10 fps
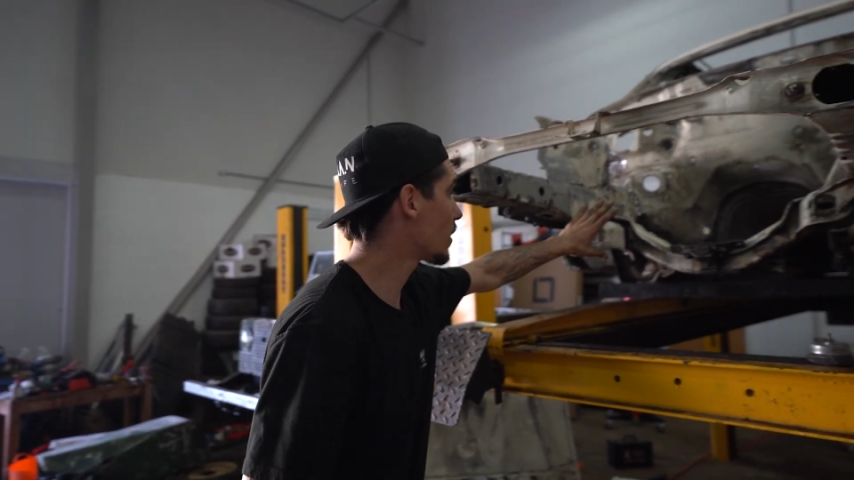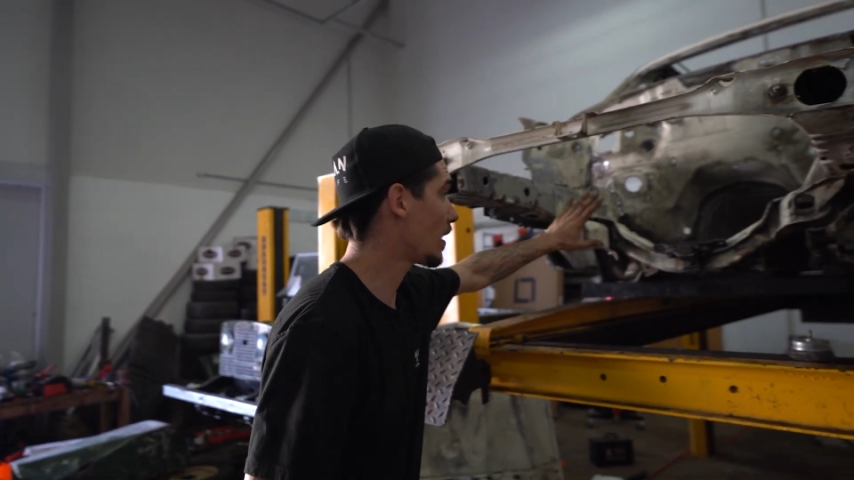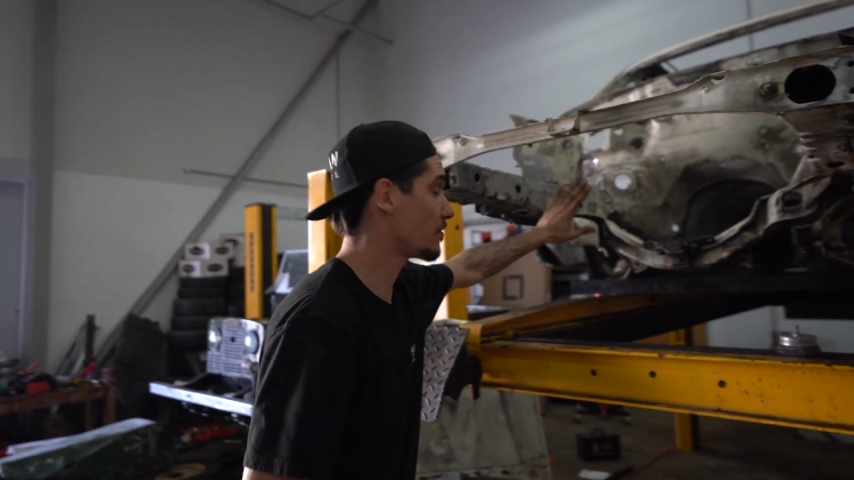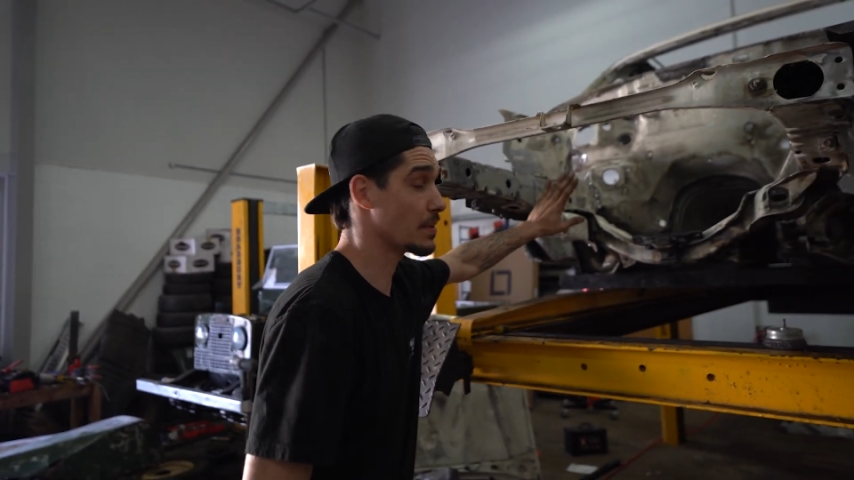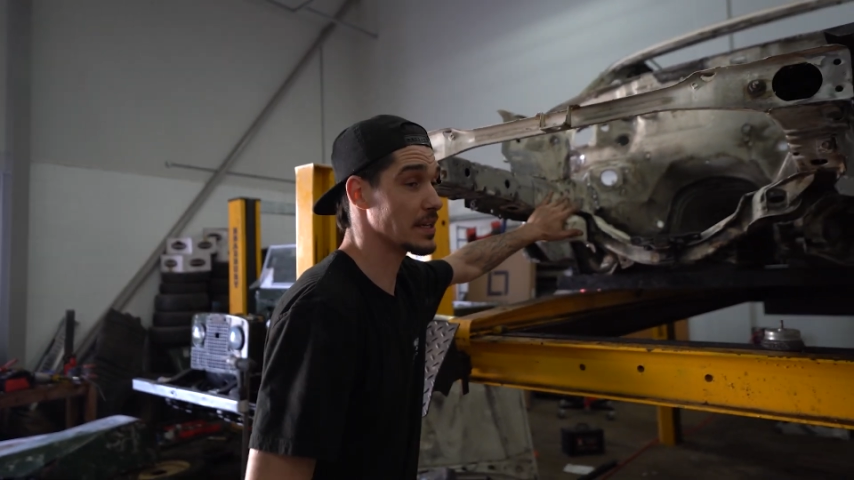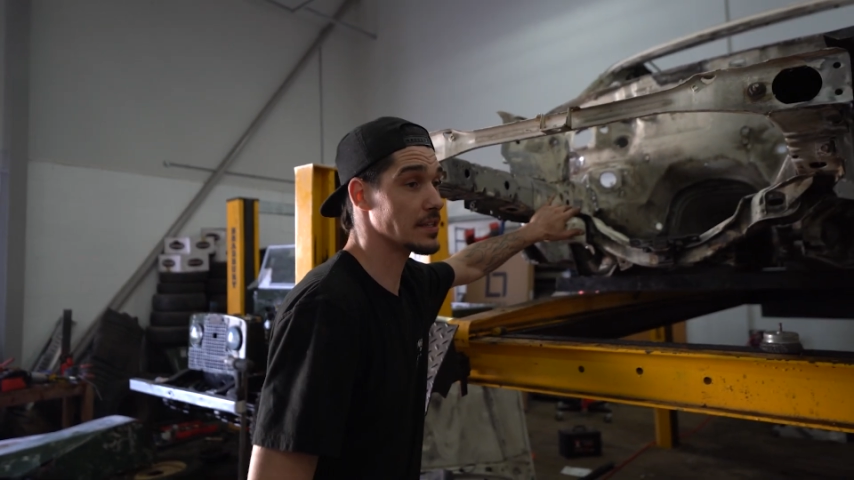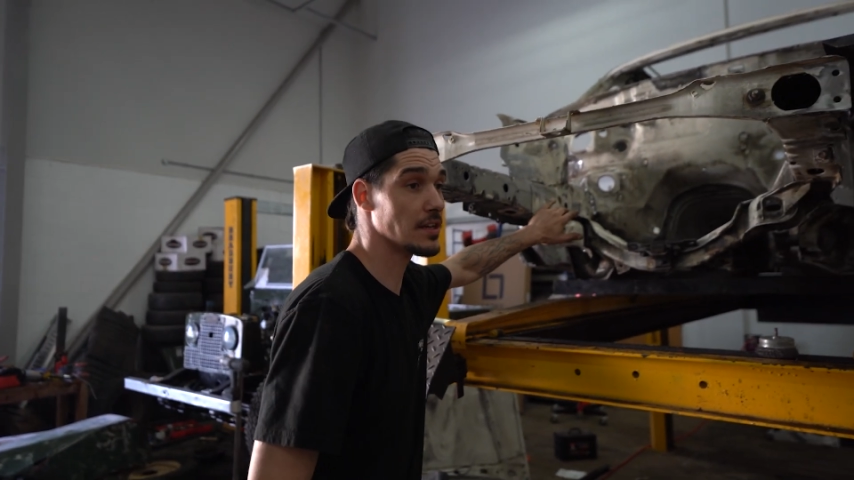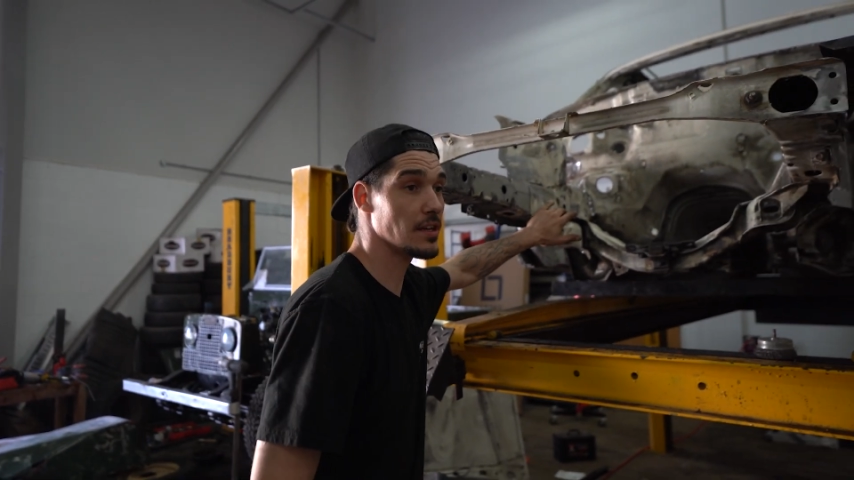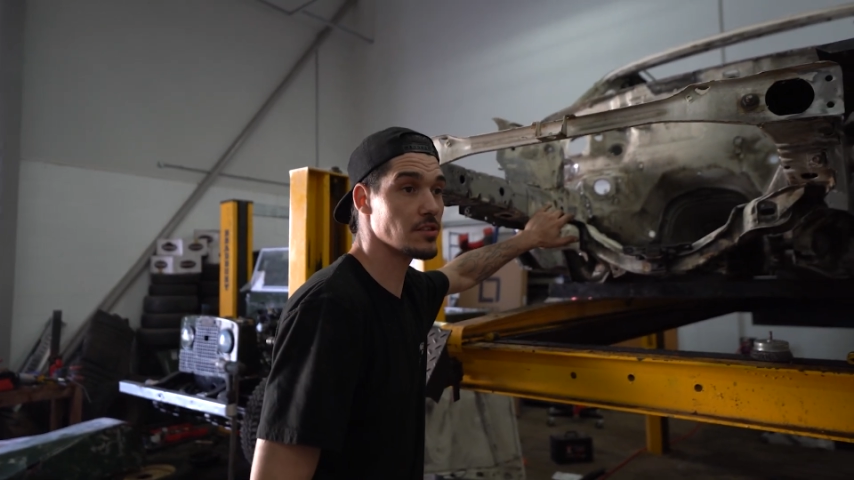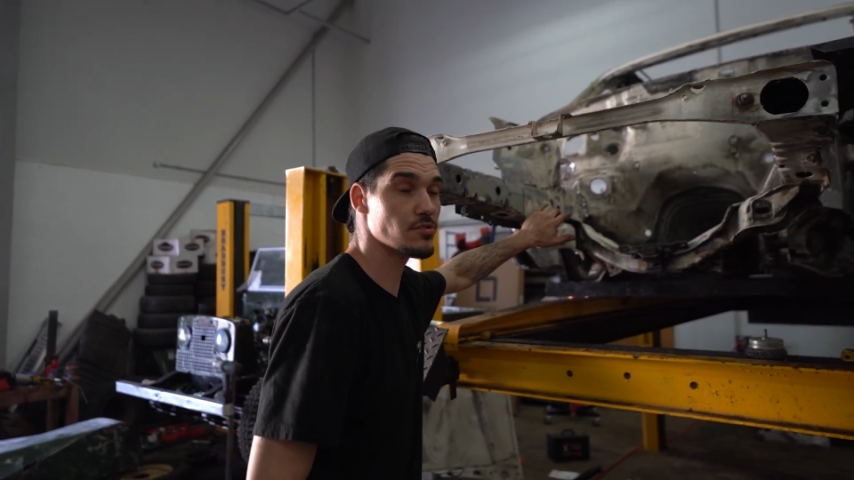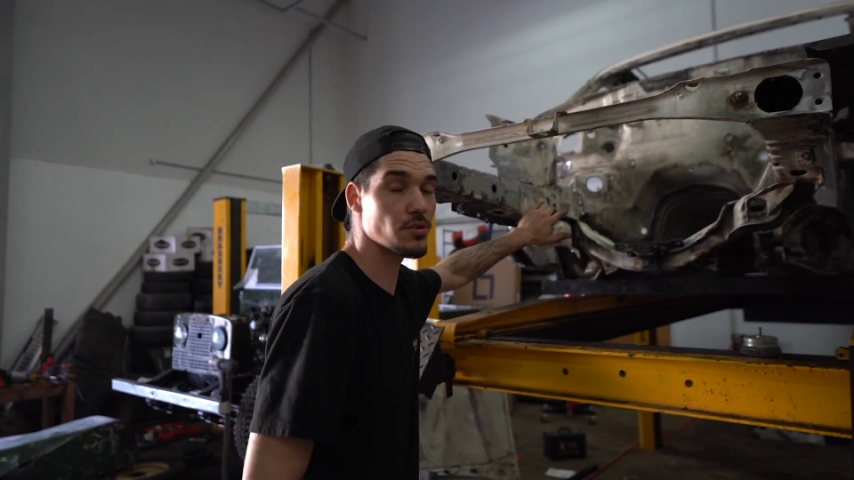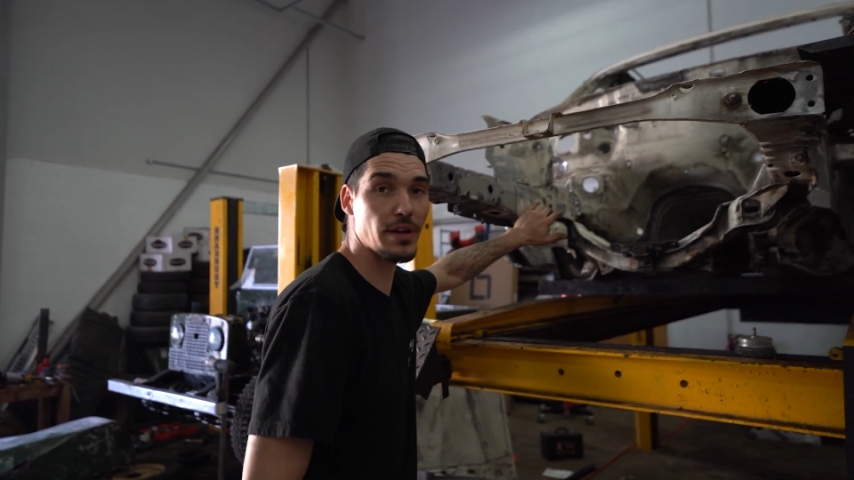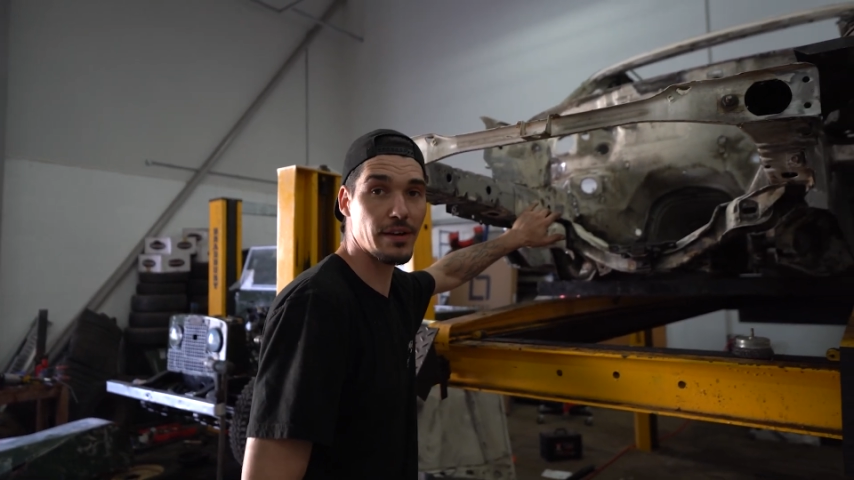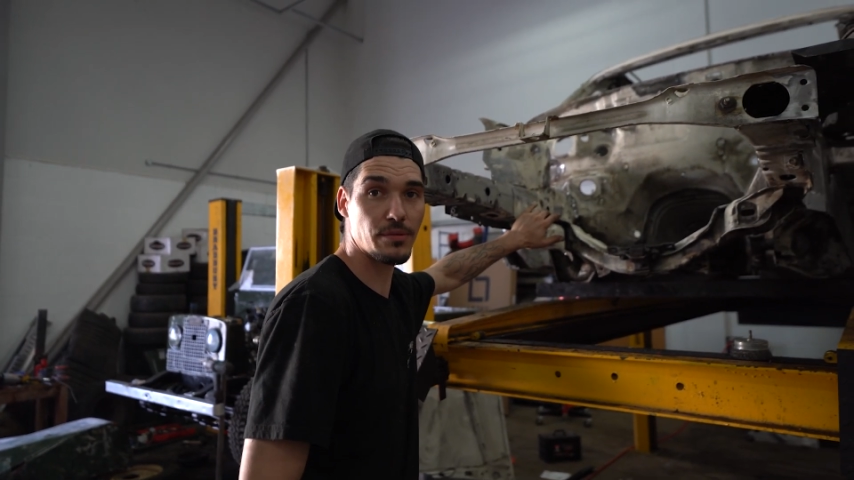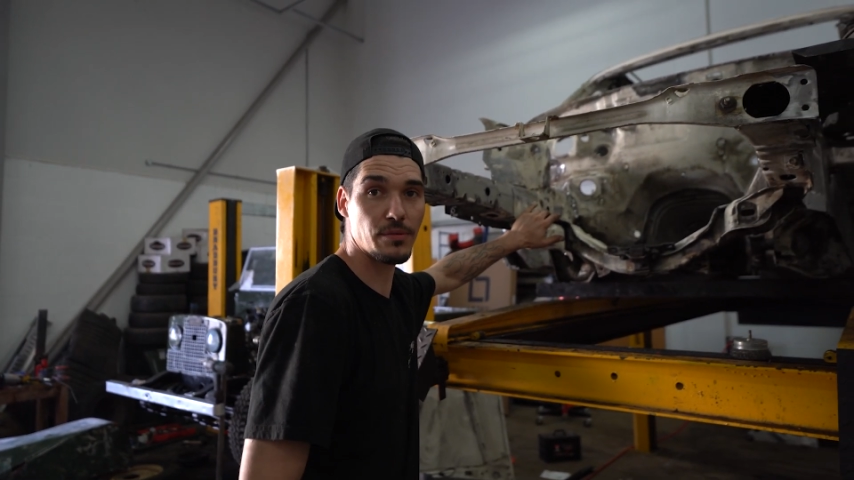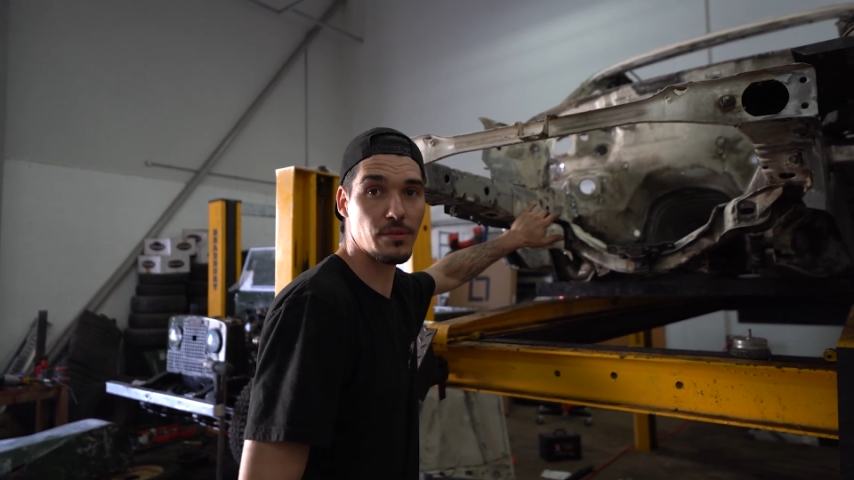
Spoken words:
have been drilled out,